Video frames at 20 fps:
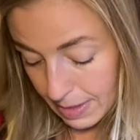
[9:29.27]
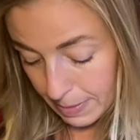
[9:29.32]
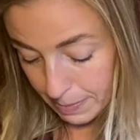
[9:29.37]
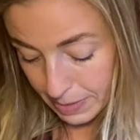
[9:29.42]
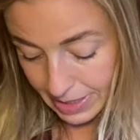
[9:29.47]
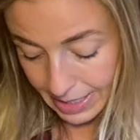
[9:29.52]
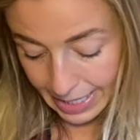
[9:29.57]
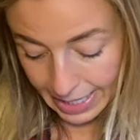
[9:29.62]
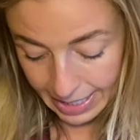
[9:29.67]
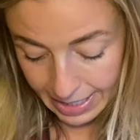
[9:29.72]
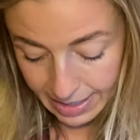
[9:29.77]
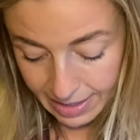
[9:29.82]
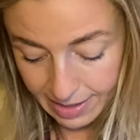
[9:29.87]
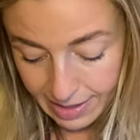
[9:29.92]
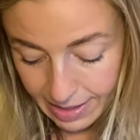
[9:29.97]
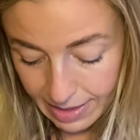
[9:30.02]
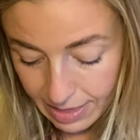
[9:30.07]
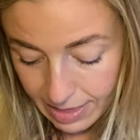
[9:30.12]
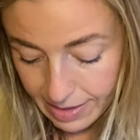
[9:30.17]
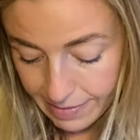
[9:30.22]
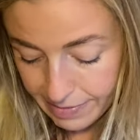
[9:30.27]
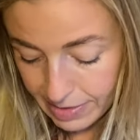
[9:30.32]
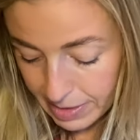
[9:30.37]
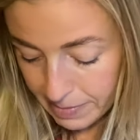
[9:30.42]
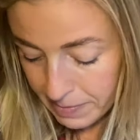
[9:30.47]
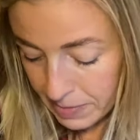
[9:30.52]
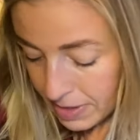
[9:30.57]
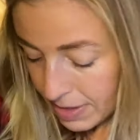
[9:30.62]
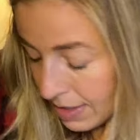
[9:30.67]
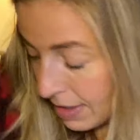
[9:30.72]
plain. I love
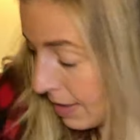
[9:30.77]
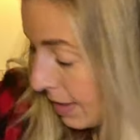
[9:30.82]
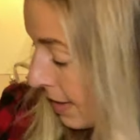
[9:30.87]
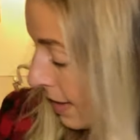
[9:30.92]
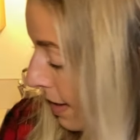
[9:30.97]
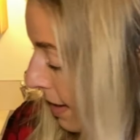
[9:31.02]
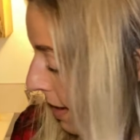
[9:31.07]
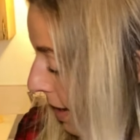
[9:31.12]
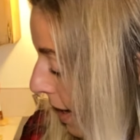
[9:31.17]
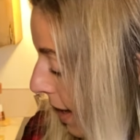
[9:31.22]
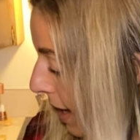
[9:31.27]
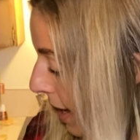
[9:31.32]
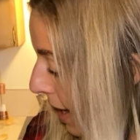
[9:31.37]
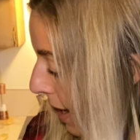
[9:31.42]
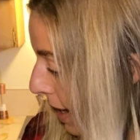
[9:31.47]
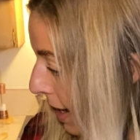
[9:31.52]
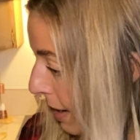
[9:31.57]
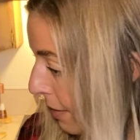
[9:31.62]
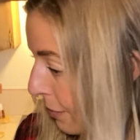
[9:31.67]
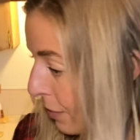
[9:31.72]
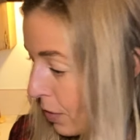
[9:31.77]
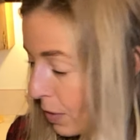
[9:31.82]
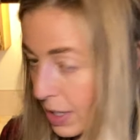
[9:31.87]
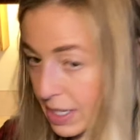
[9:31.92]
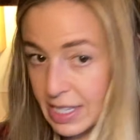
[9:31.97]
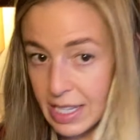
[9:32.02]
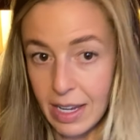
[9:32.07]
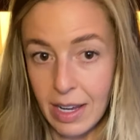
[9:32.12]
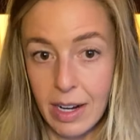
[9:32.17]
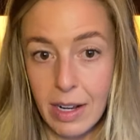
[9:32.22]
them. And of
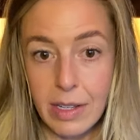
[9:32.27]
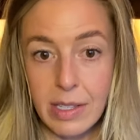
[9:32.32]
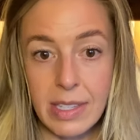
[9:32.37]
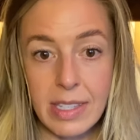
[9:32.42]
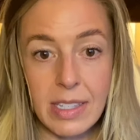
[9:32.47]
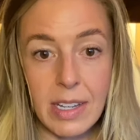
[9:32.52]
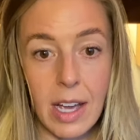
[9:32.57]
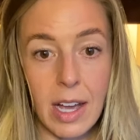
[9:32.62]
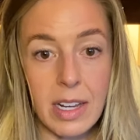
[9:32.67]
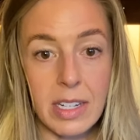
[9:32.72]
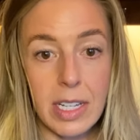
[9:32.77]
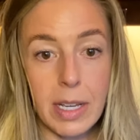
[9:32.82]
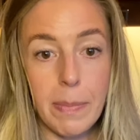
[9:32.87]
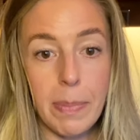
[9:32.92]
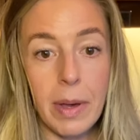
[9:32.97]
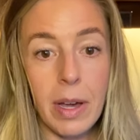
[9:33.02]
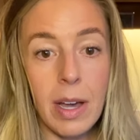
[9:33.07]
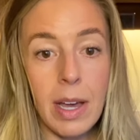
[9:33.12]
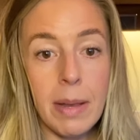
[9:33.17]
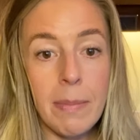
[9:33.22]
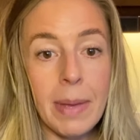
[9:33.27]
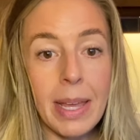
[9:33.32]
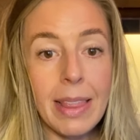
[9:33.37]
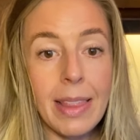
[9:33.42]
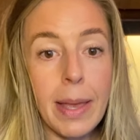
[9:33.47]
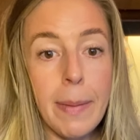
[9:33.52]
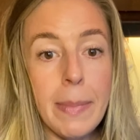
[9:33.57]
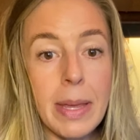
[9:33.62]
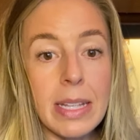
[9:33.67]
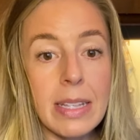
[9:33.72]
course I got all stocked up on my
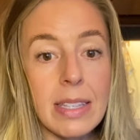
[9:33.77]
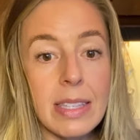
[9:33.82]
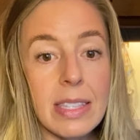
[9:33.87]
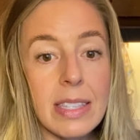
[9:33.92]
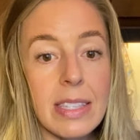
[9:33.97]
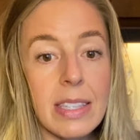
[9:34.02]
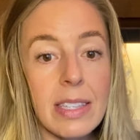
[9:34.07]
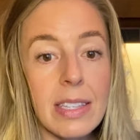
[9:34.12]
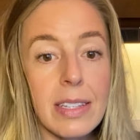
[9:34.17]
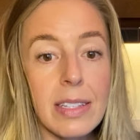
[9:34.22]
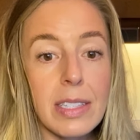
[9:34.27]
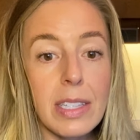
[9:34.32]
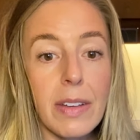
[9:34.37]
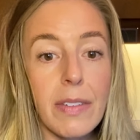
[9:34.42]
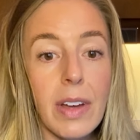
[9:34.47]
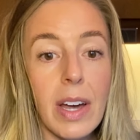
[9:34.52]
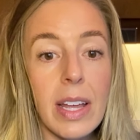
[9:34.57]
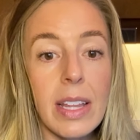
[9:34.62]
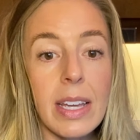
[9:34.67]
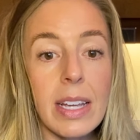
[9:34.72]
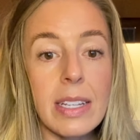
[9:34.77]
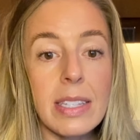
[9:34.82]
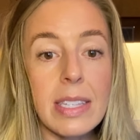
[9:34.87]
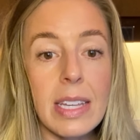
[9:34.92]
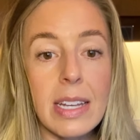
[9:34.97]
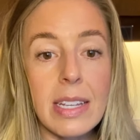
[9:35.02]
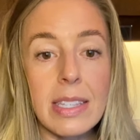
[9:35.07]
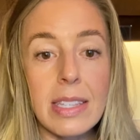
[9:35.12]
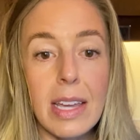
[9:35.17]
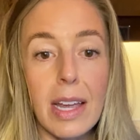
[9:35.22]
lemons. So I've got like
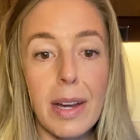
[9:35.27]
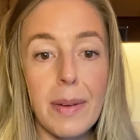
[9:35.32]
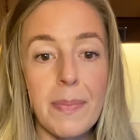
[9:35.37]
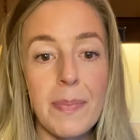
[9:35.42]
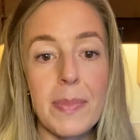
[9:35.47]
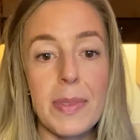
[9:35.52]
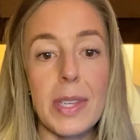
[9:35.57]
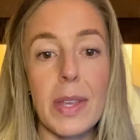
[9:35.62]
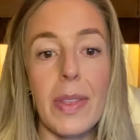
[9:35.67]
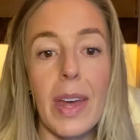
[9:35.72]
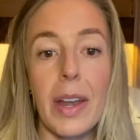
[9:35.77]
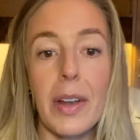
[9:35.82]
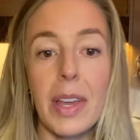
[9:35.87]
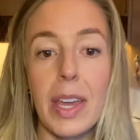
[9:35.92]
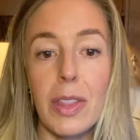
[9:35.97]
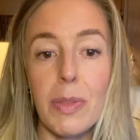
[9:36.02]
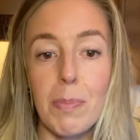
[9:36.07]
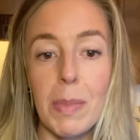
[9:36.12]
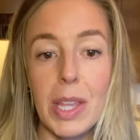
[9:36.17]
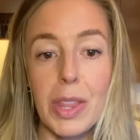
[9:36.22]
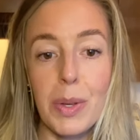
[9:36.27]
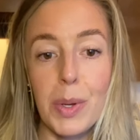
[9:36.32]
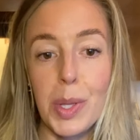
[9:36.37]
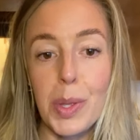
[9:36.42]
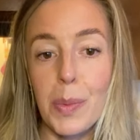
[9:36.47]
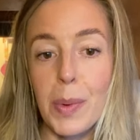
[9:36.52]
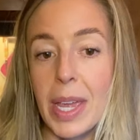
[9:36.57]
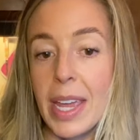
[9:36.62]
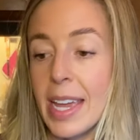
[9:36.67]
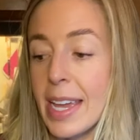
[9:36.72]
6 there. So that'll get me through the
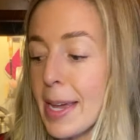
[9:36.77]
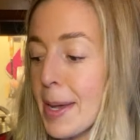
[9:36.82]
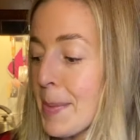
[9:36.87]
week.